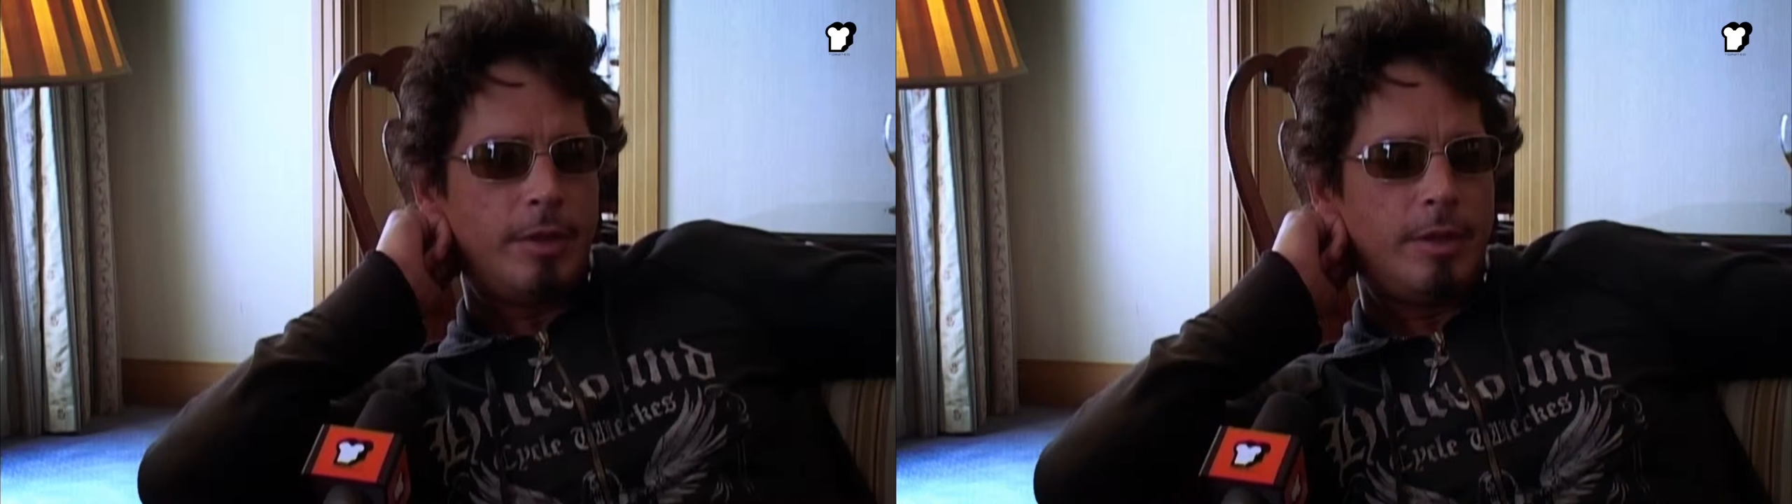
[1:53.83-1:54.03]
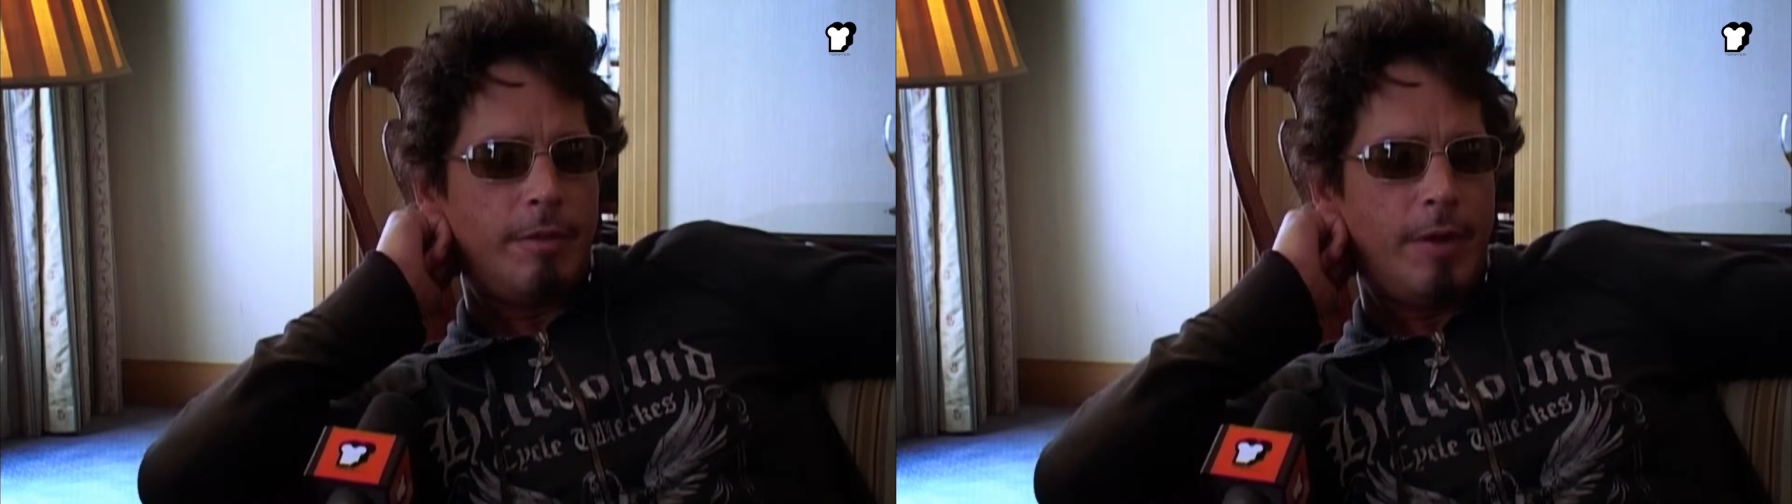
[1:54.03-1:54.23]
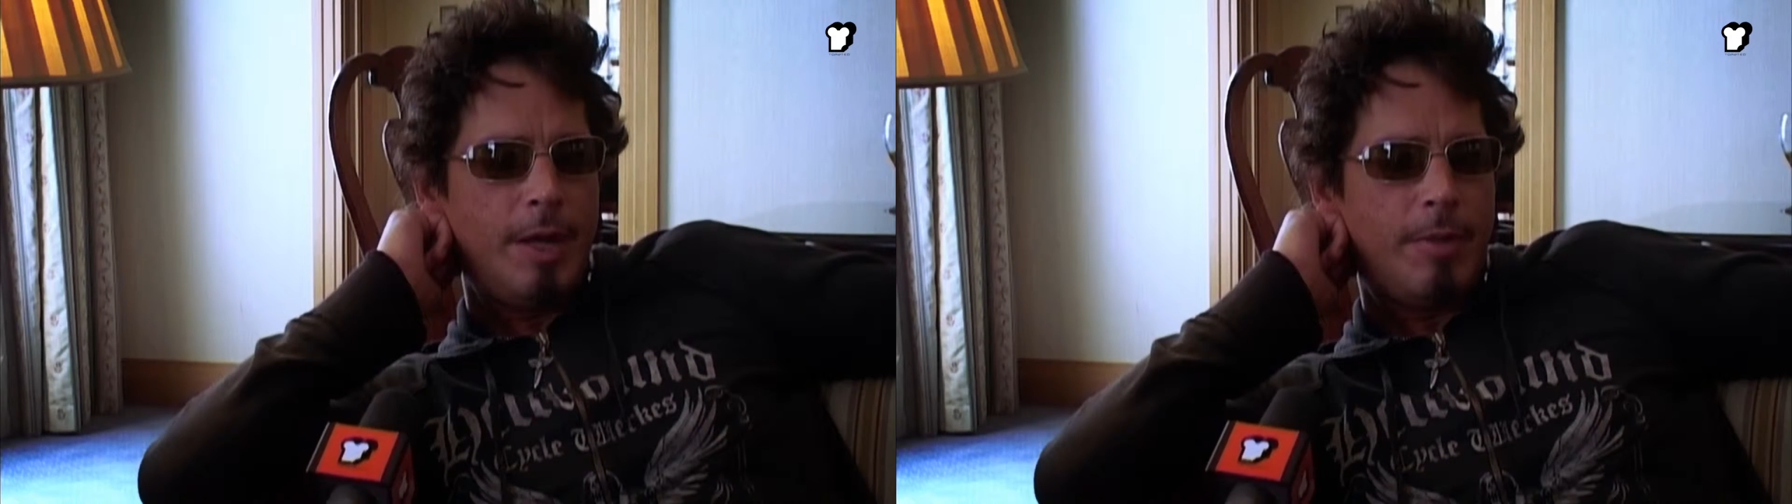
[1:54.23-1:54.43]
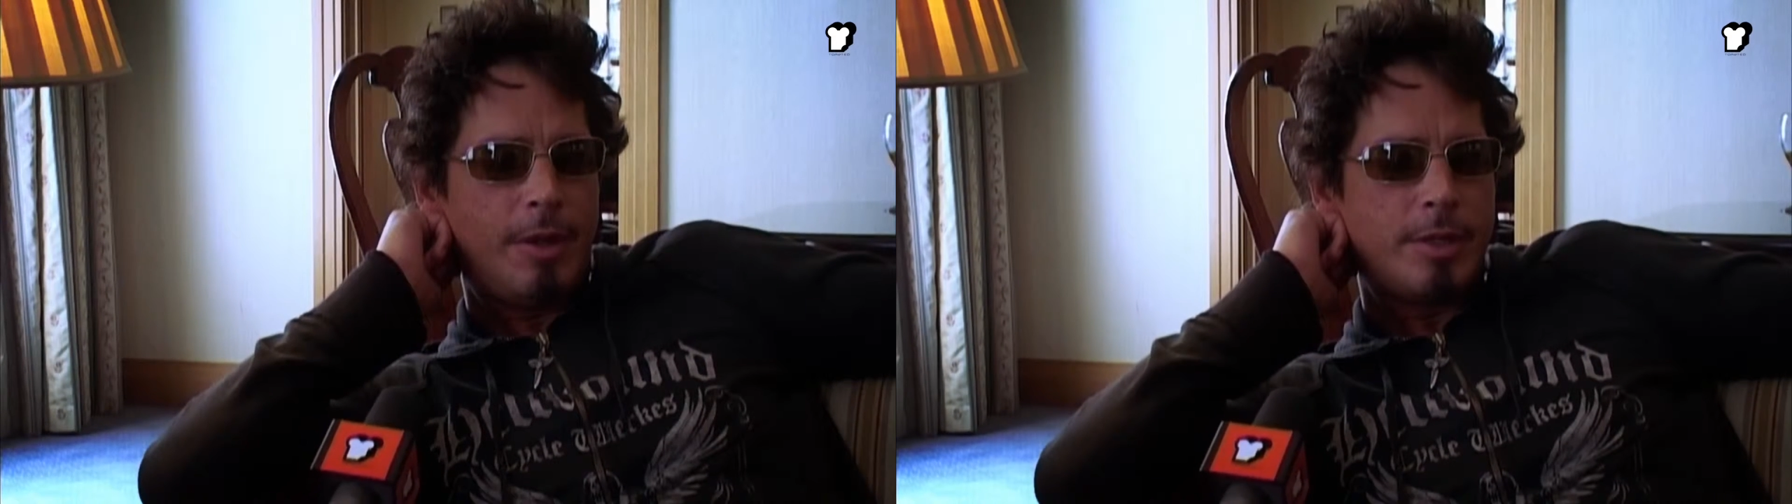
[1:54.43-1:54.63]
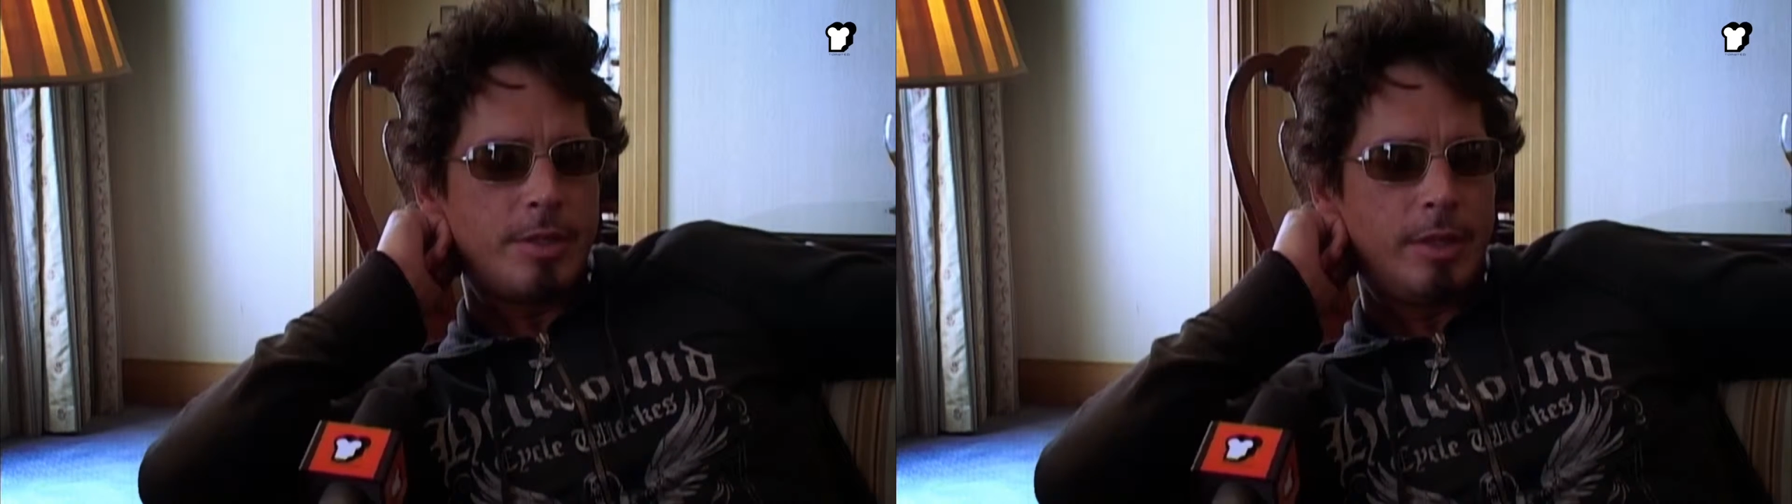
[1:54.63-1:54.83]
the funny
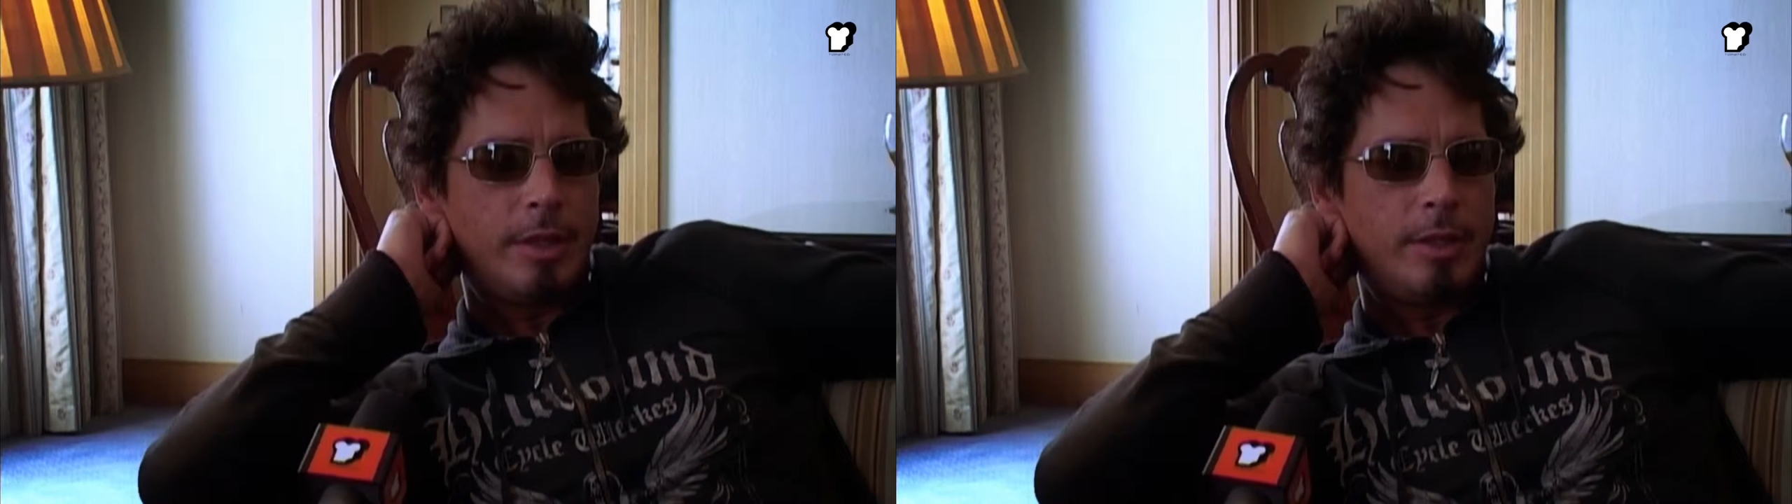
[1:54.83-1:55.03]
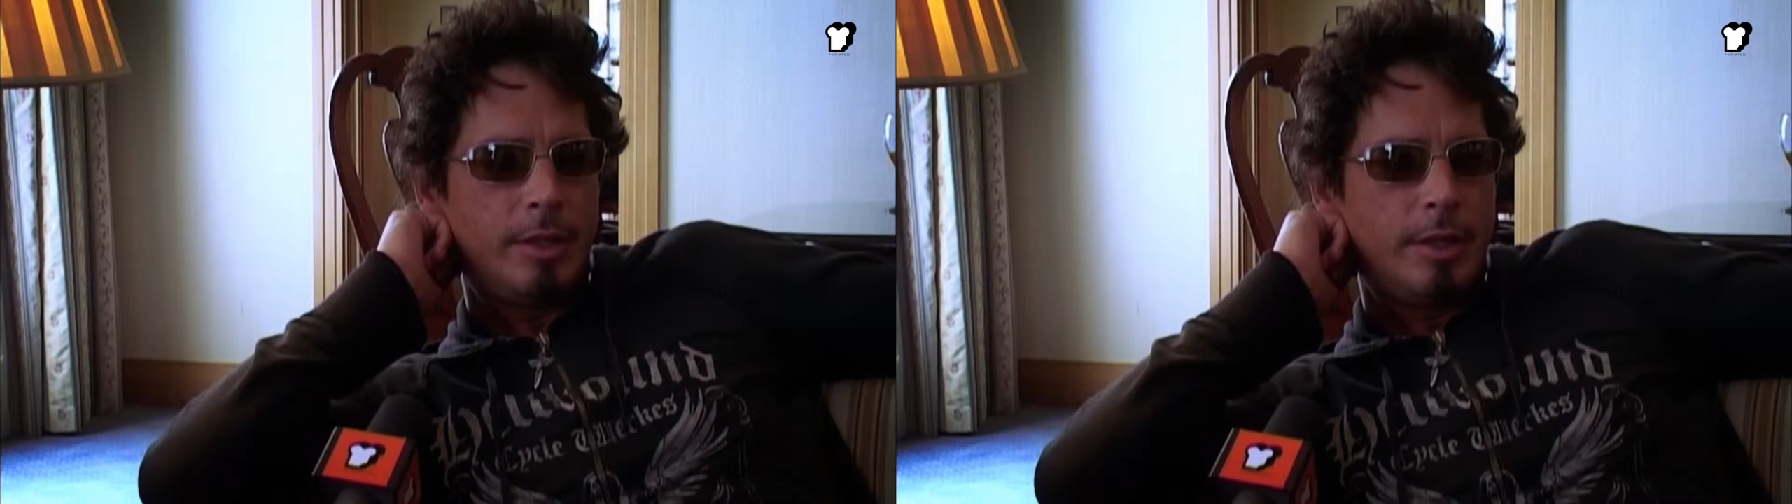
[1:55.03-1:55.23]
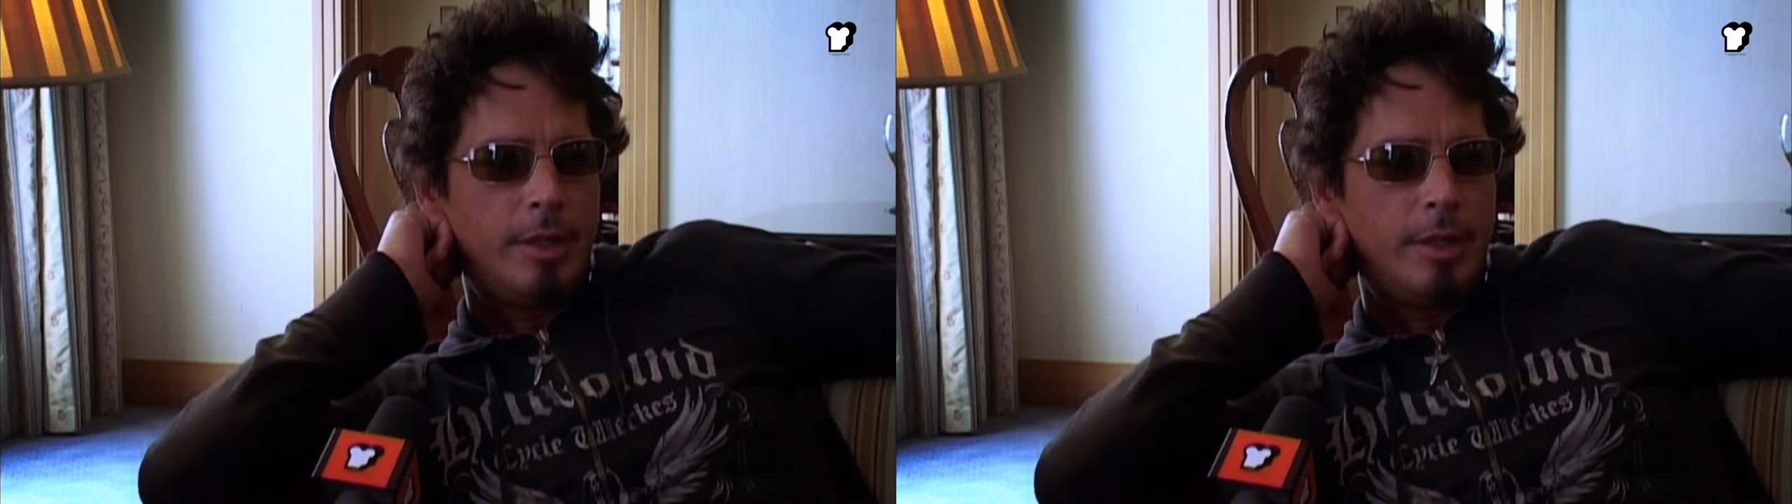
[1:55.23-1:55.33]
part is that